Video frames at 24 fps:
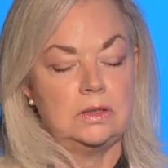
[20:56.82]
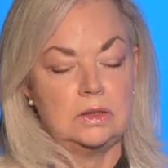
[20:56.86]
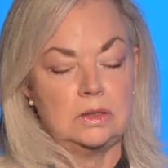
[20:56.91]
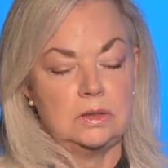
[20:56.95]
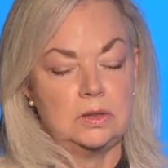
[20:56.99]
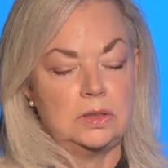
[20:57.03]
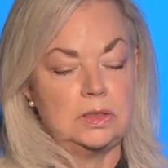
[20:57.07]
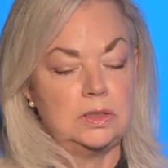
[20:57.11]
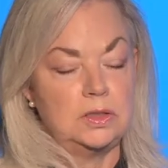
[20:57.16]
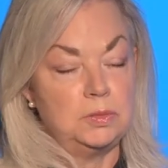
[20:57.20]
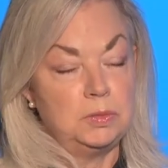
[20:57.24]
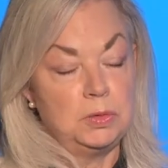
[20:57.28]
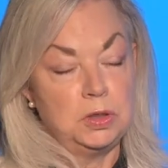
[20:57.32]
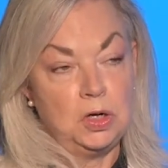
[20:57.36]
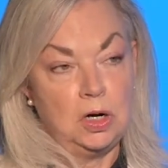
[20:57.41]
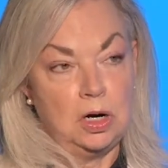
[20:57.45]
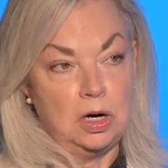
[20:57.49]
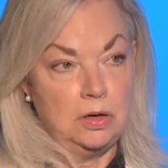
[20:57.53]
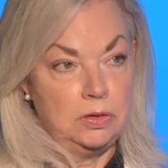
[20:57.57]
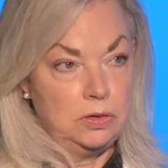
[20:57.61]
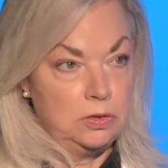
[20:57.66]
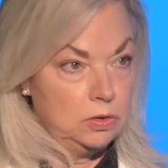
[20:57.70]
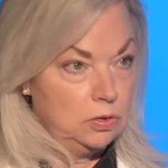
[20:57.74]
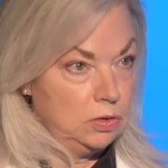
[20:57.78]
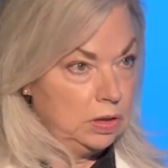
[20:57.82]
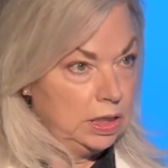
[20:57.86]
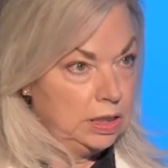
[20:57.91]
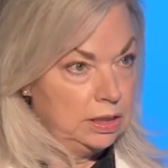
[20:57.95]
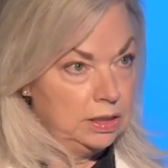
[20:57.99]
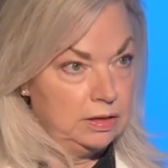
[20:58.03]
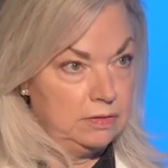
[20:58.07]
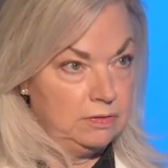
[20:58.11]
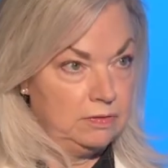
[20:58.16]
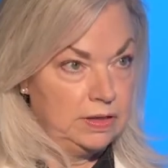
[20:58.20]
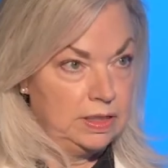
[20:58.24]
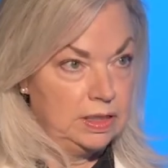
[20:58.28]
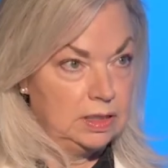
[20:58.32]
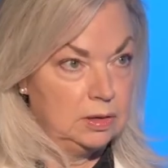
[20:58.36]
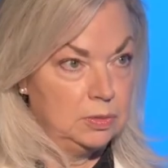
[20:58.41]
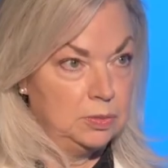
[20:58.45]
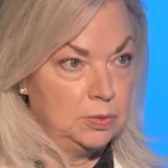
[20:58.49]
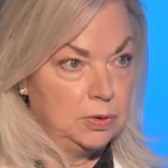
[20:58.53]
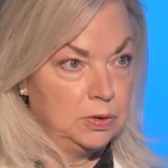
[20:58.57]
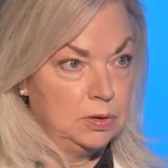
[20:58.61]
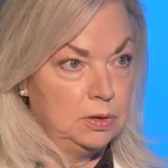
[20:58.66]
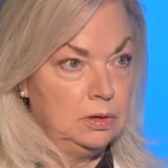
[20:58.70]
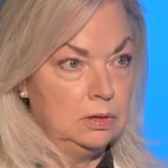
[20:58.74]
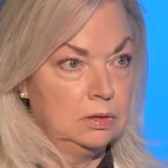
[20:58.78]
there's this MacArthur grant
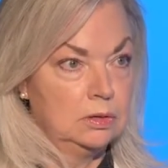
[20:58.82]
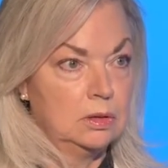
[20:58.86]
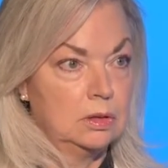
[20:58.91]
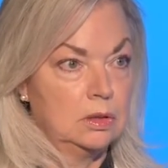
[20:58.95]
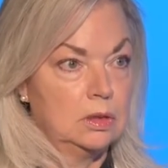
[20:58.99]
available